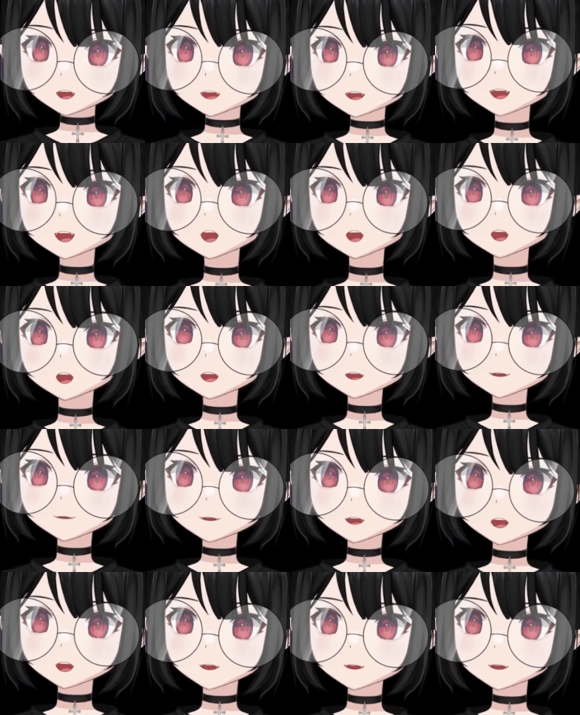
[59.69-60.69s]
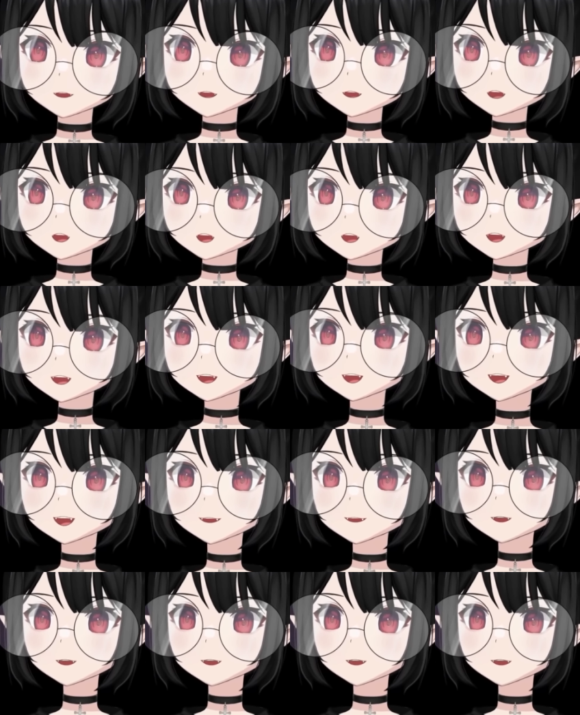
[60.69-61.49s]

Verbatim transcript: And what I'm referring to is the